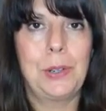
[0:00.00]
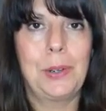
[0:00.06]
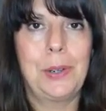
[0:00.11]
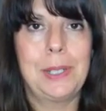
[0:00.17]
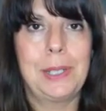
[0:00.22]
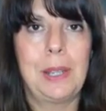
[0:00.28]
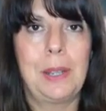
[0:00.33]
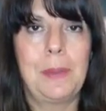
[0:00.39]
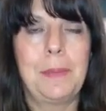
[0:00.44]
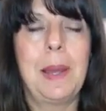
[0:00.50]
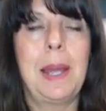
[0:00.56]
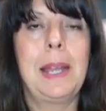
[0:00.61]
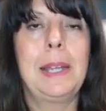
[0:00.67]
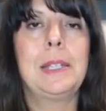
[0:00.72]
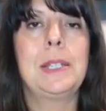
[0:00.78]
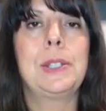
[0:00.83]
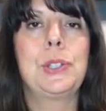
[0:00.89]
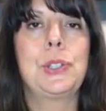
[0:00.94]
toys of the
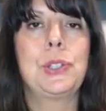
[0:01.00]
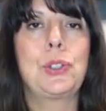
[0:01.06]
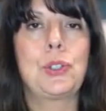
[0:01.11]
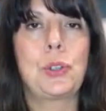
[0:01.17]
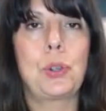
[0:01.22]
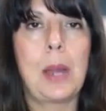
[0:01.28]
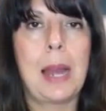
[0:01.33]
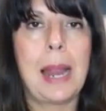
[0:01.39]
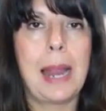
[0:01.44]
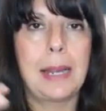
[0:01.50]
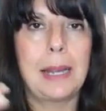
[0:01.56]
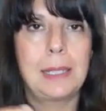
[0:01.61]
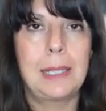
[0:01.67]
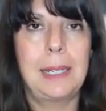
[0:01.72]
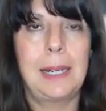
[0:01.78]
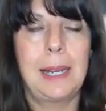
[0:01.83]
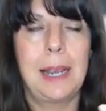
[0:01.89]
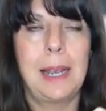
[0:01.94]
mind,
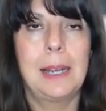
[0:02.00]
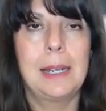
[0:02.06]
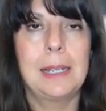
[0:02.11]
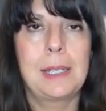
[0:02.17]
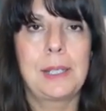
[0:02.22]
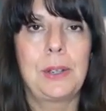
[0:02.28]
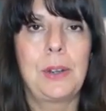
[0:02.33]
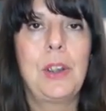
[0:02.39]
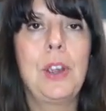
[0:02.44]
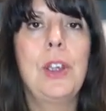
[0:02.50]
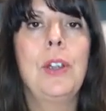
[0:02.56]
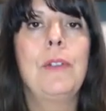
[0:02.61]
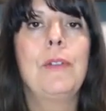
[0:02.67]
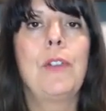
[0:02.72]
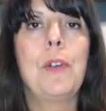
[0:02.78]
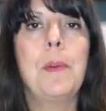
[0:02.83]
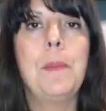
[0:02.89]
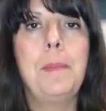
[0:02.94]
distracting us
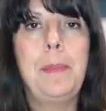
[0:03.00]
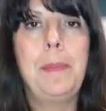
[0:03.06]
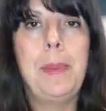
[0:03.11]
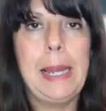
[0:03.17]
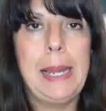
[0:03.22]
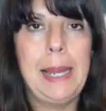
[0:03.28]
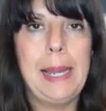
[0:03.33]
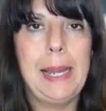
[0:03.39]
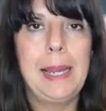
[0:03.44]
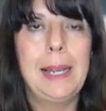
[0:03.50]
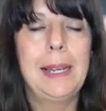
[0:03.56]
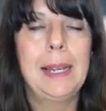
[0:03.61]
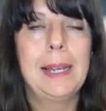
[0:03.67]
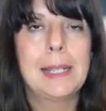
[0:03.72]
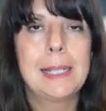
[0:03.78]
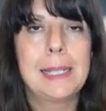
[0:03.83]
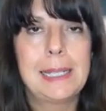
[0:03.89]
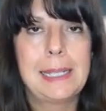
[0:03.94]
from being
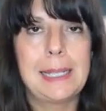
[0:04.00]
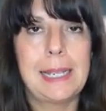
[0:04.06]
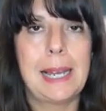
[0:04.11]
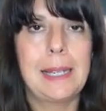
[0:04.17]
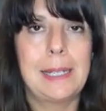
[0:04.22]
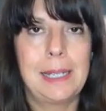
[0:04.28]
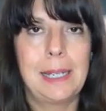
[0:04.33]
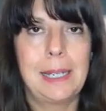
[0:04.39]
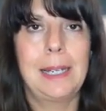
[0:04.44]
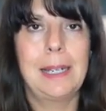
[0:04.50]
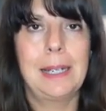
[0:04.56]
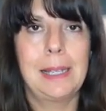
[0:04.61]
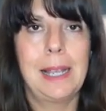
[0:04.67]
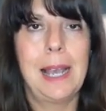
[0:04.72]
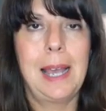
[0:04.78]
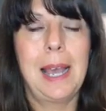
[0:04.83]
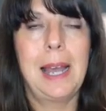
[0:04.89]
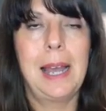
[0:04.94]
centered
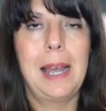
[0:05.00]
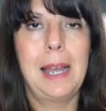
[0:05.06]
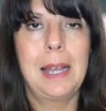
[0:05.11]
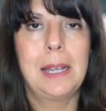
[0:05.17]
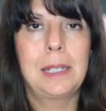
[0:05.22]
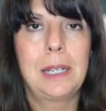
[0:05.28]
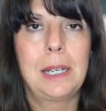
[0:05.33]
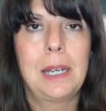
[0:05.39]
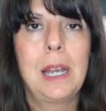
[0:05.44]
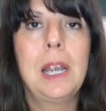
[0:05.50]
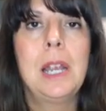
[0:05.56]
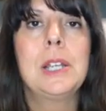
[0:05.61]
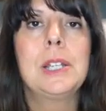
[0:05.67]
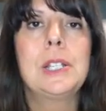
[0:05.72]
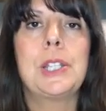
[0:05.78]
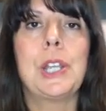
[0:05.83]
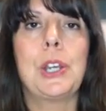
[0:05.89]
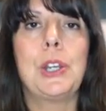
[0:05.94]
in the heart.
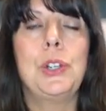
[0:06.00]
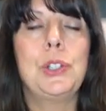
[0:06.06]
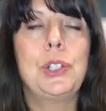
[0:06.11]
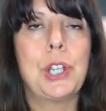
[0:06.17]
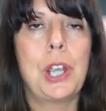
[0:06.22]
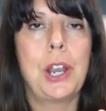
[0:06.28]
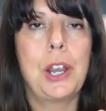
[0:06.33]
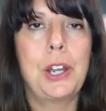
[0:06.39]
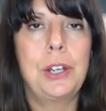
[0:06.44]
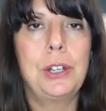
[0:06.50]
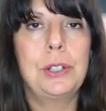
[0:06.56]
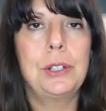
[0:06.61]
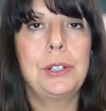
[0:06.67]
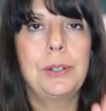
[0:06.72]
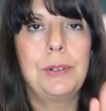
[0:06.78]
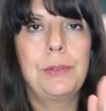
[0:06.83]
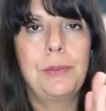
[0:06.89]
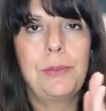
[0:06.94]
So you
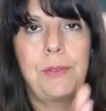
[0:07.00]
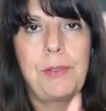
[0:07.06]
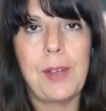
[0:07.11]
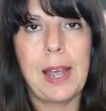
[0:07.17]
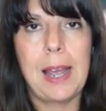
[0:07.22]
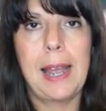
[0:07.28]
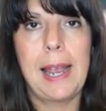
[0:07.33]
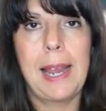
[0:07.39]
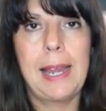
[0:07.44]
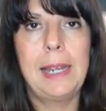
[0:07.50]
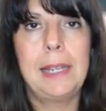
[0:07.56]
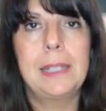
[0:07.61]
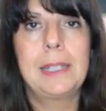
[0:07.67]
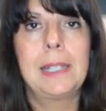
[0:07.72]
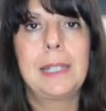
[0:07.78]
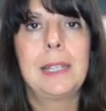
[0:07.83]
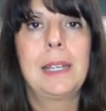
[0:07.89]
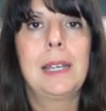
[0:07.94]
don't
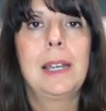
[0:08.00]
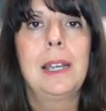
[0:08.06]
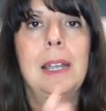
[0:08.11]
fight